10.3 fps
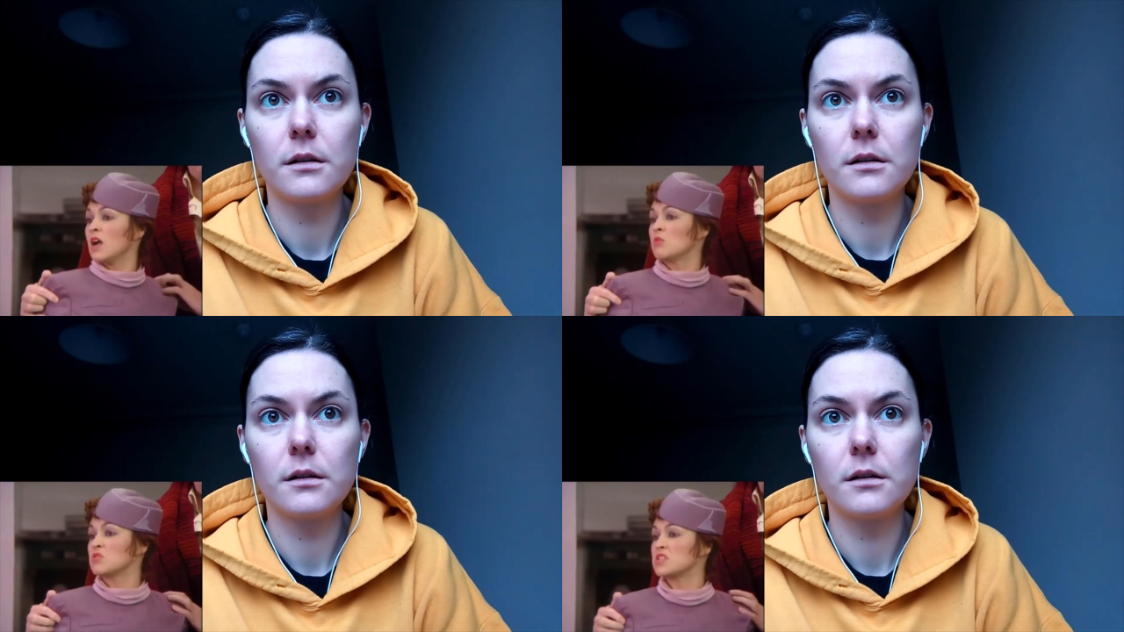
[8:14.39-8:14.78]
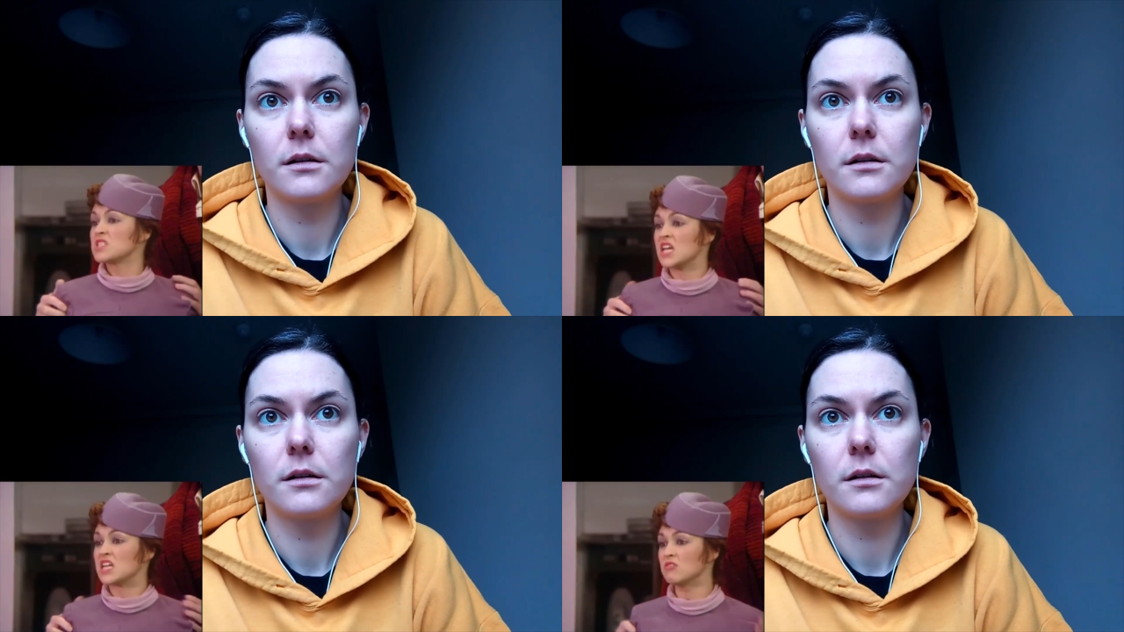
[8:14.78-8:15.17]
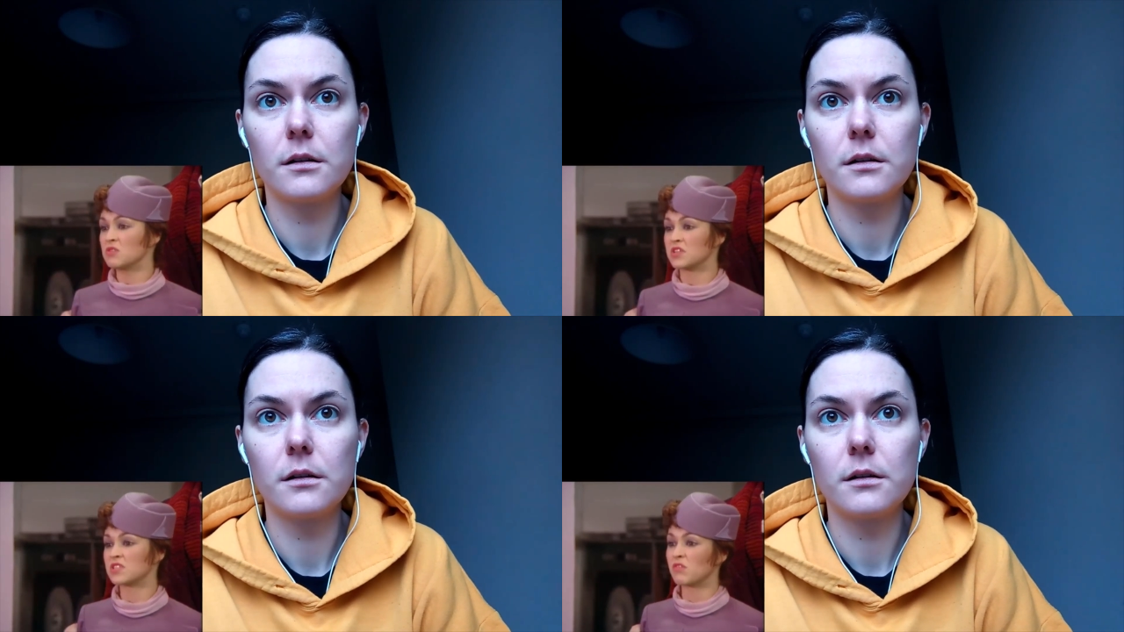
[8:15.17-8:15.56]
Speaker 1: I wouldn't take
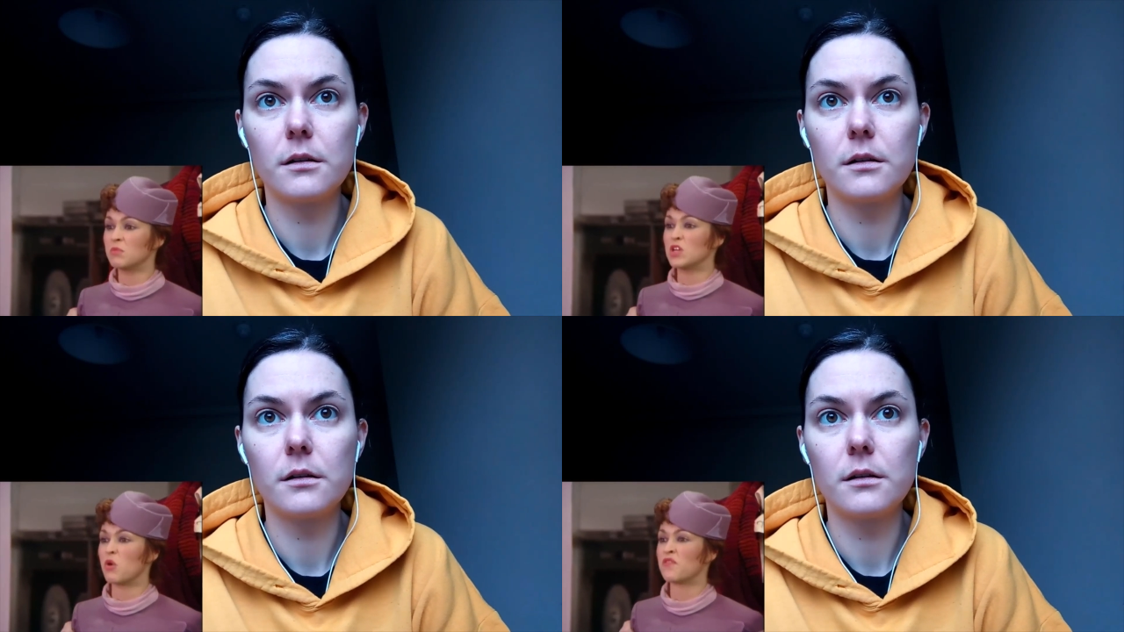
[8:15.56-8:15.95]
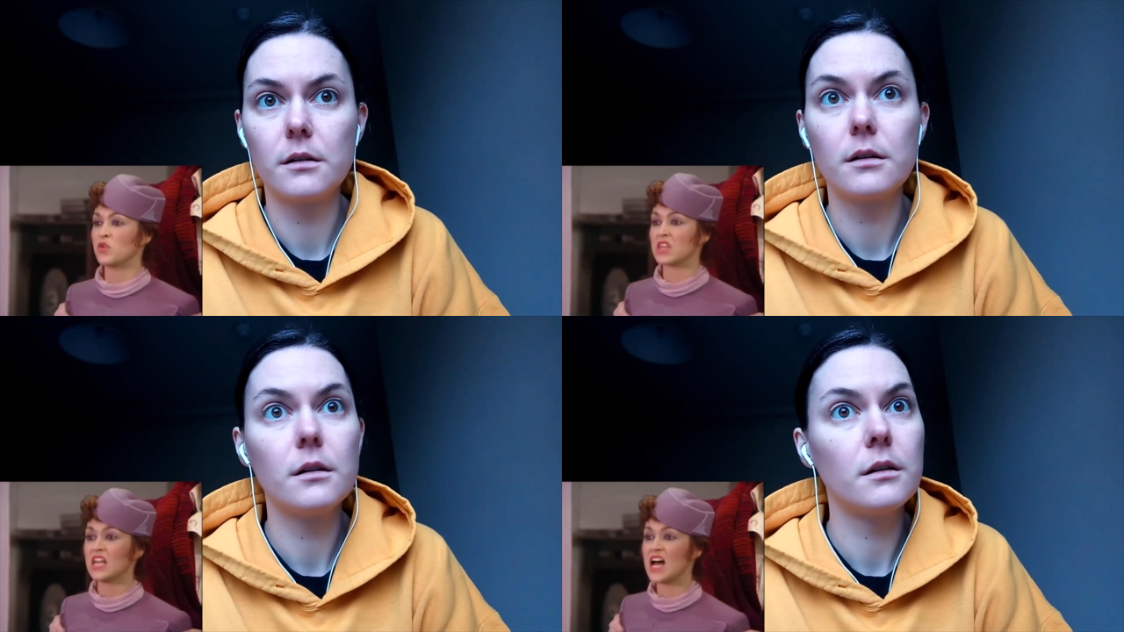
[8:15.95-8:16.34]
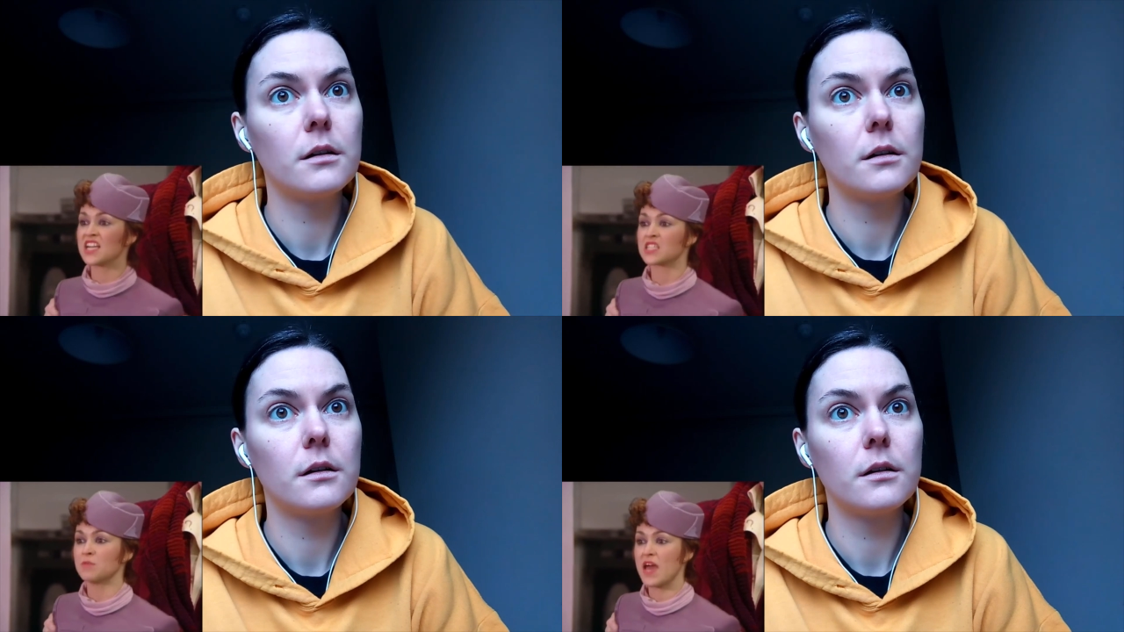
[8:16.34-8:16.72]
orders from you if you were the
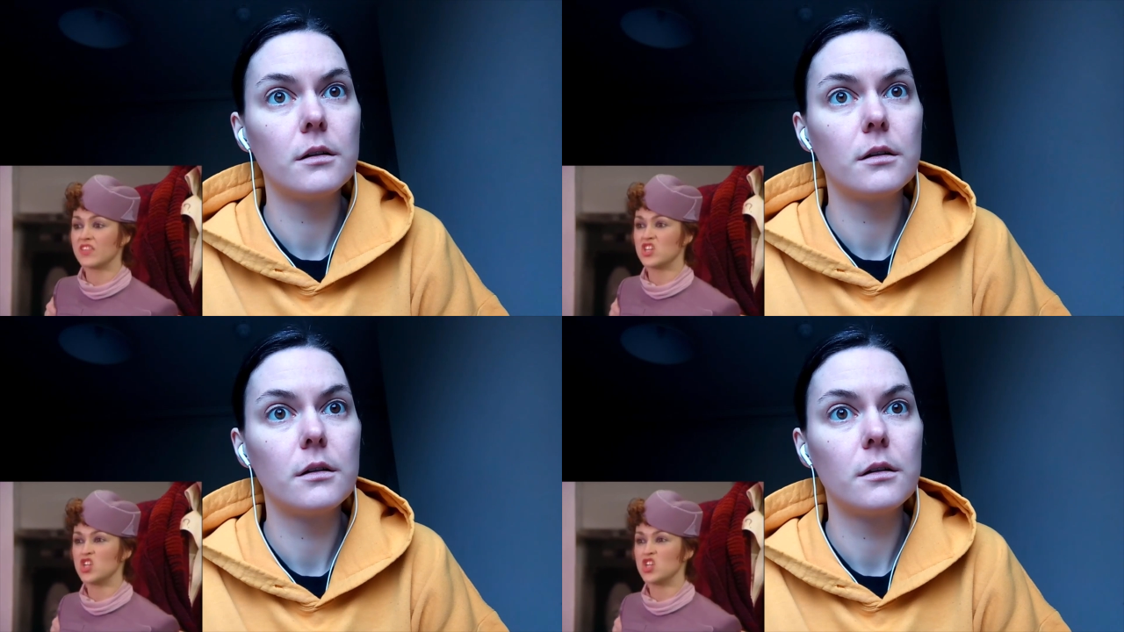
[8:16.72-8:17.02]
last man in the